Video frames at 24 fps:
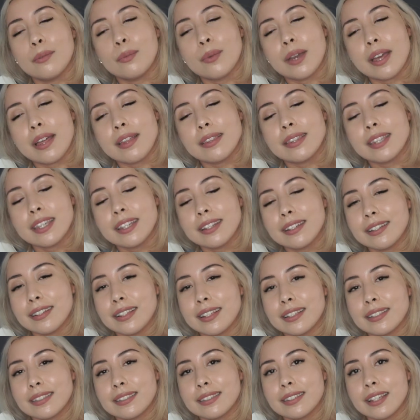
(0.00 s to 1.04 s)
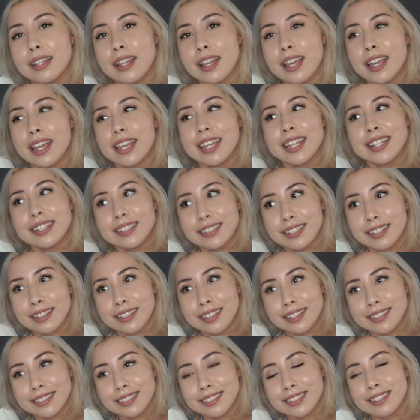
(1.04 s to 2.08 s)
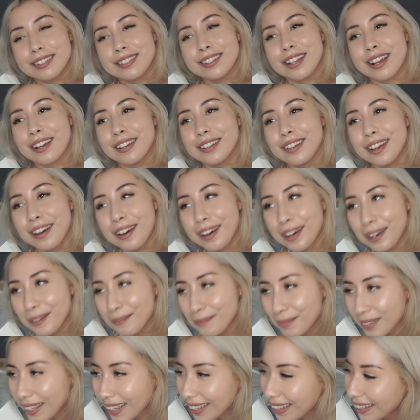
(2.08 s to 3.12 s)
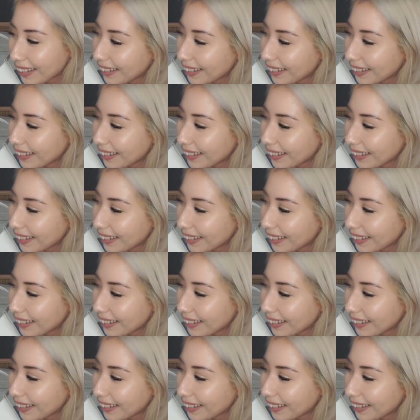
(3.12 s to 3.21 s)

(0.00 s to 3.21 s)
with Italist.com.